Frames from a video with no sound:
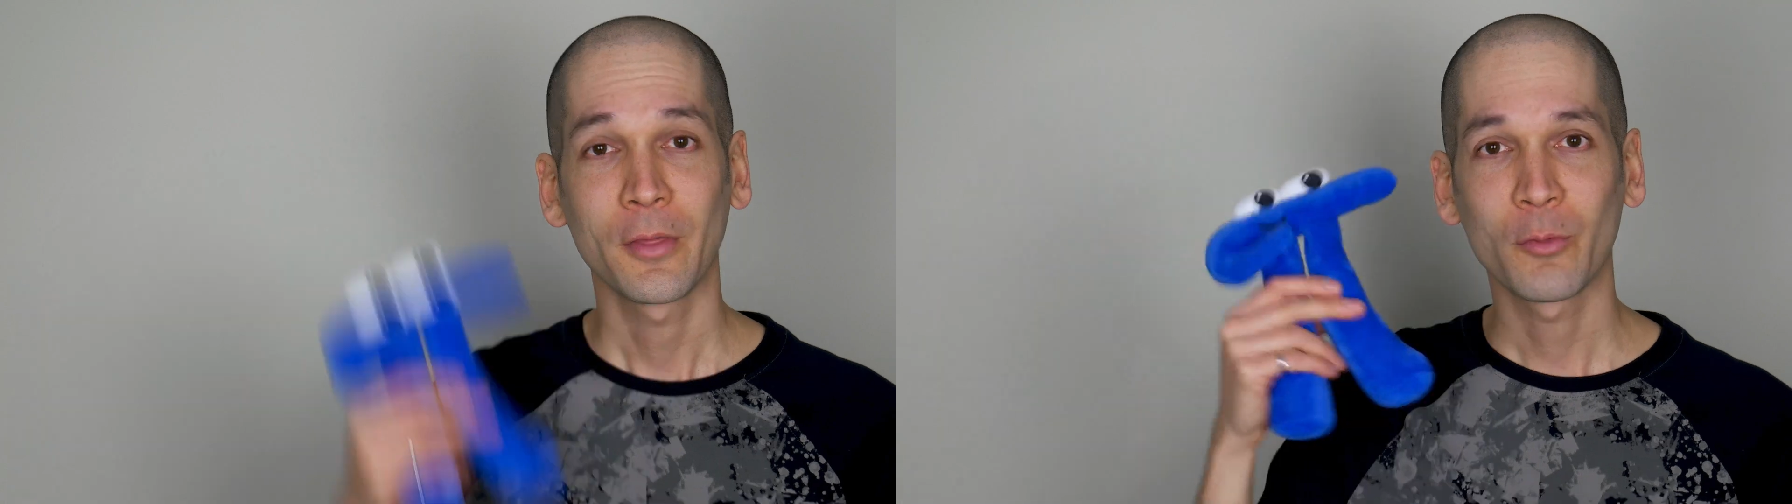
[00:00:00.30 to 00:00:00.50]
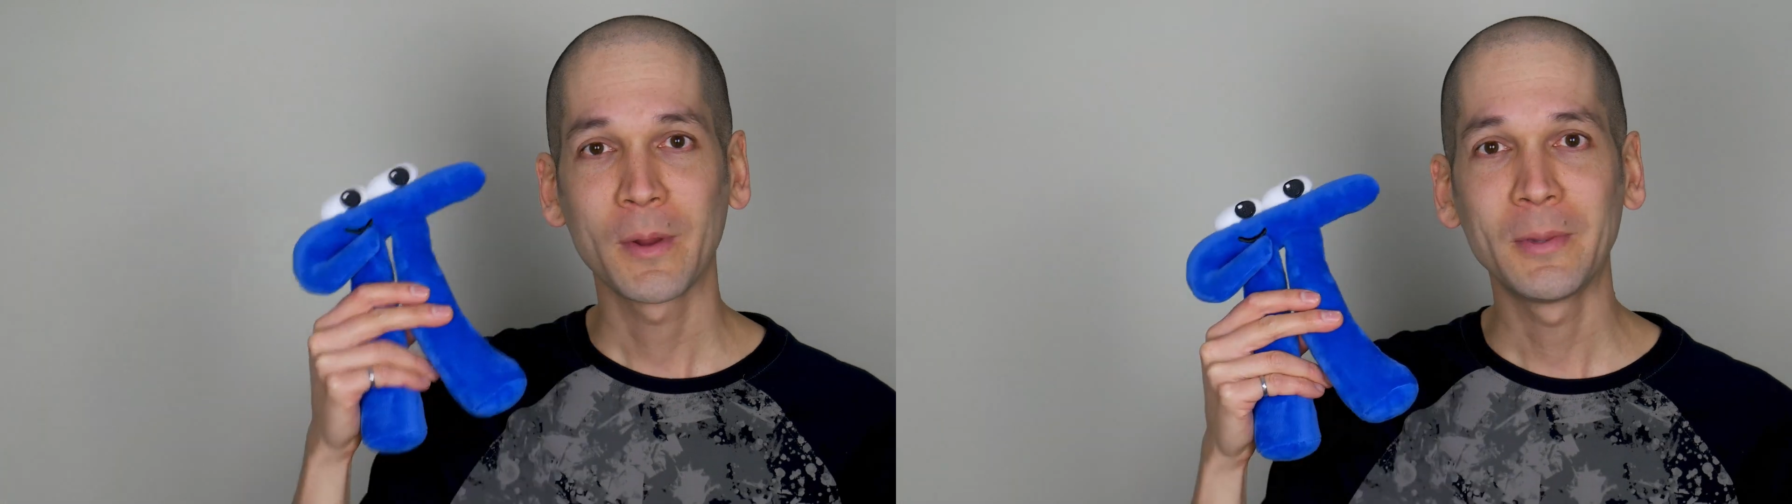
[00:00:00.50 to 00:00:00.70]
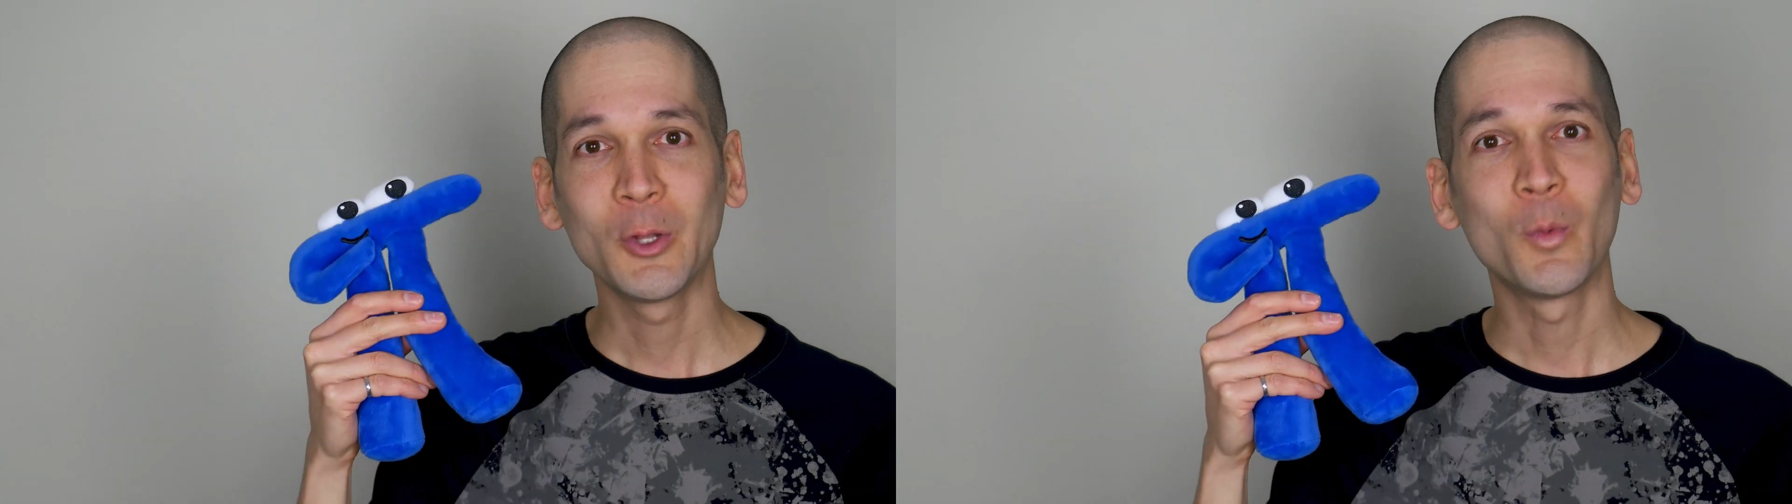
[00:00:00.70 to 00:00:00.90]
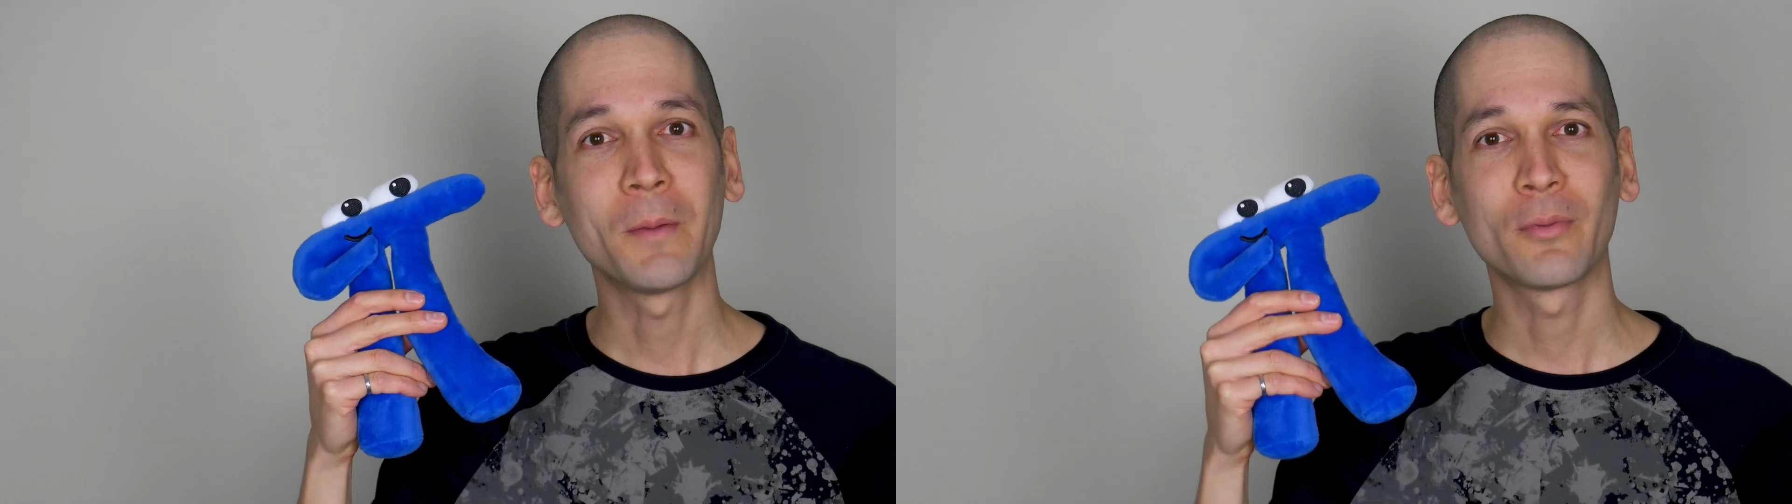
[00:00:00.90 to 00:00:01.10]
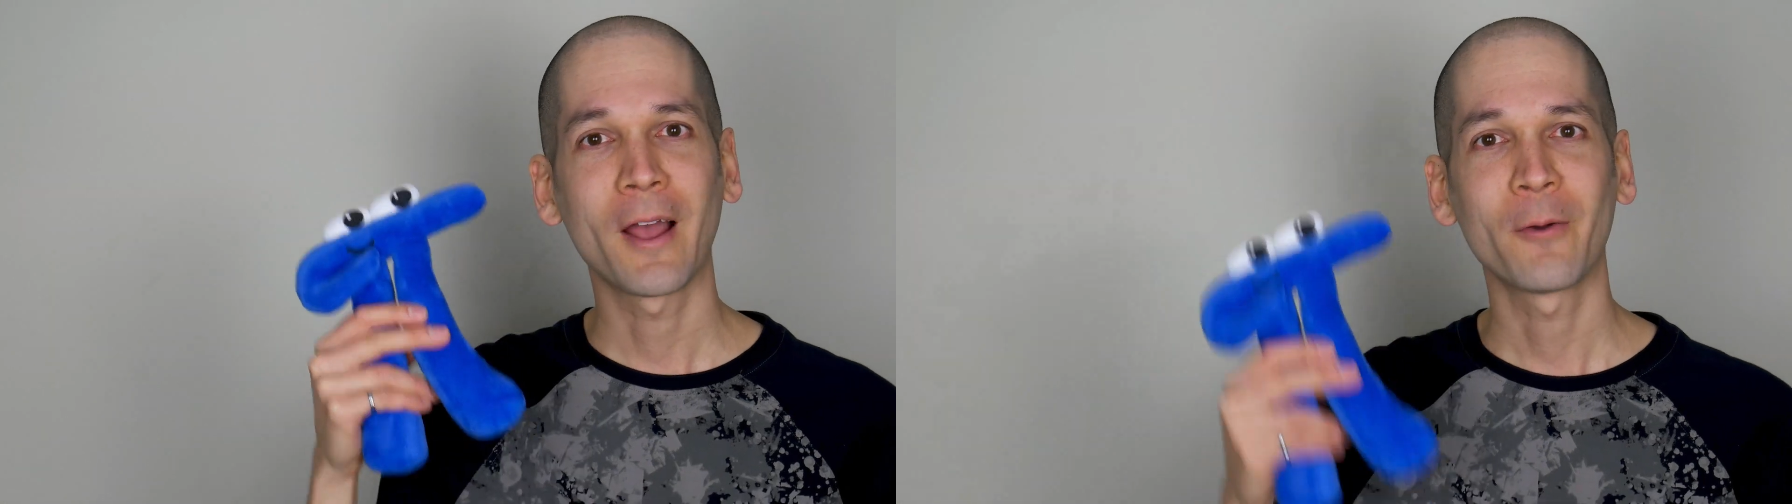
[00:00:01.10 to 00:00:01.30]
Three Blue,
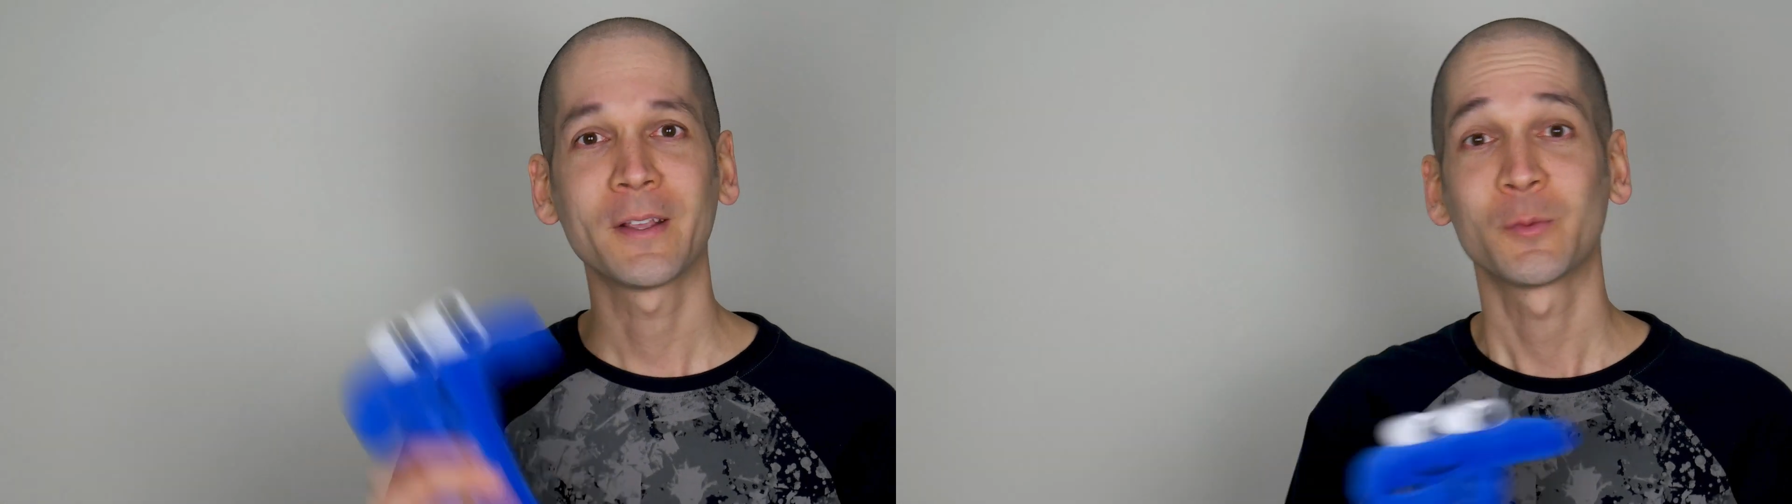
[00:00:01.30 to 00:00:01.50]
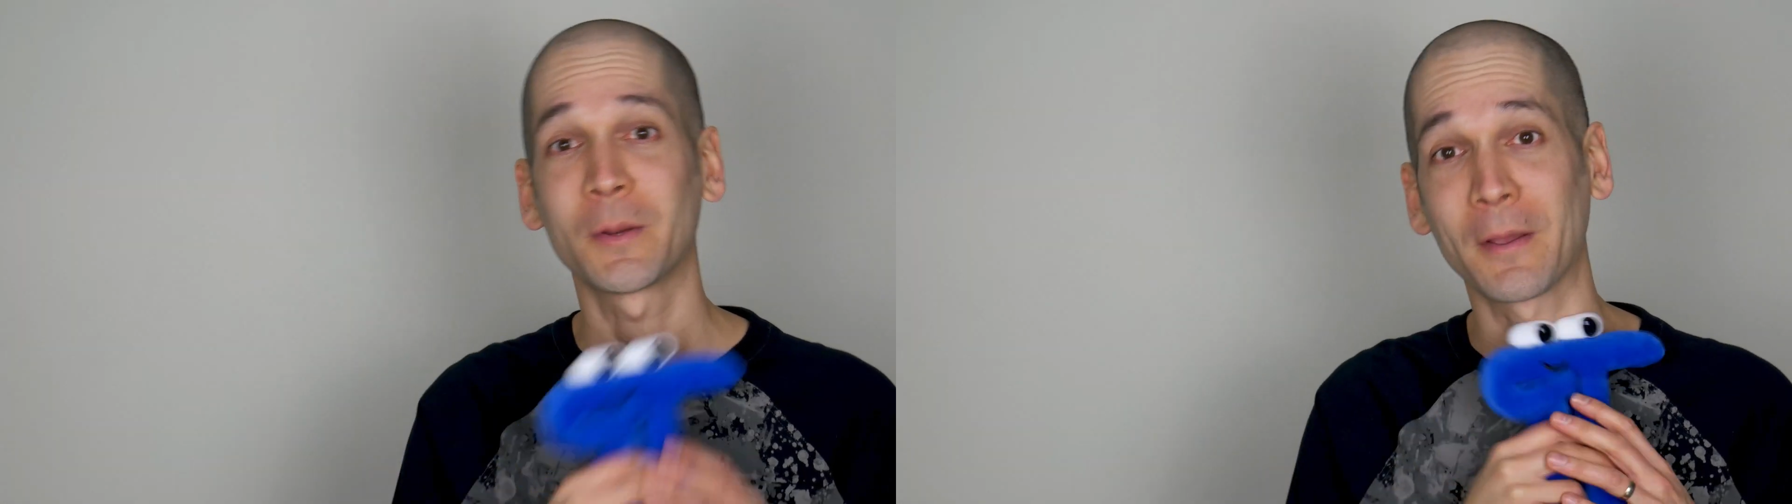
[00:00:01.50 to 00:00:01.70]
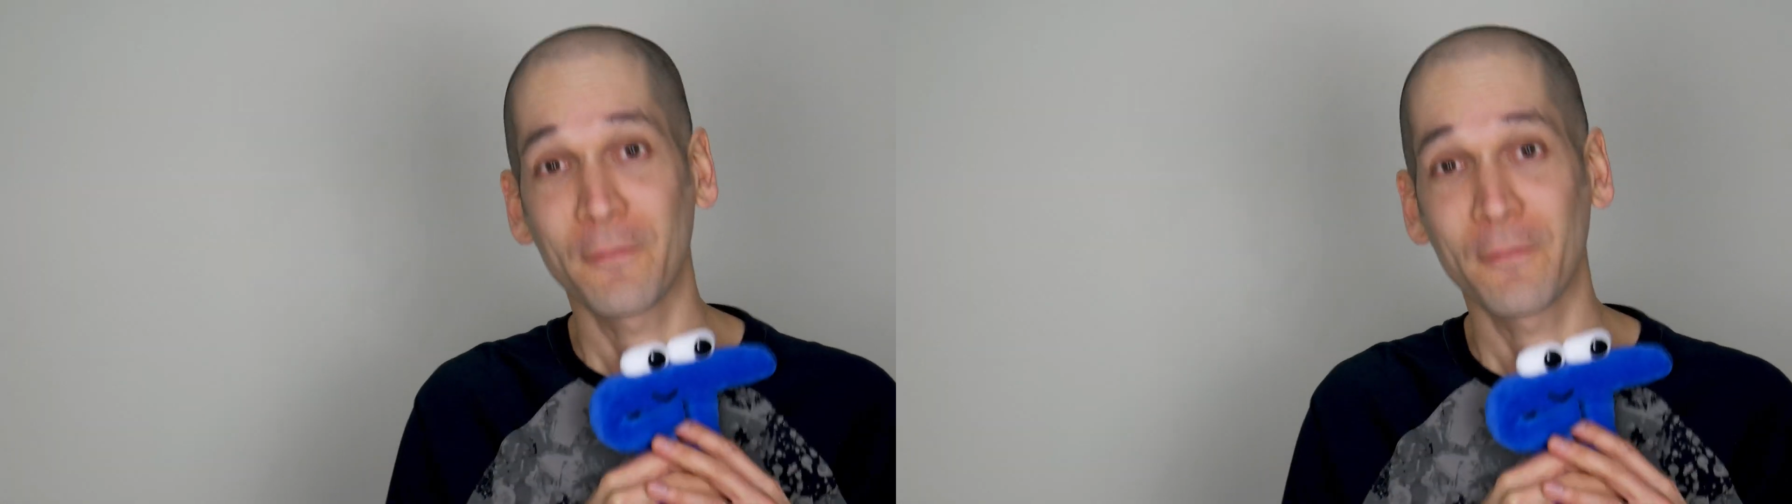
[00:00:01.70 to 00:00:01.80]
One Brown is one of my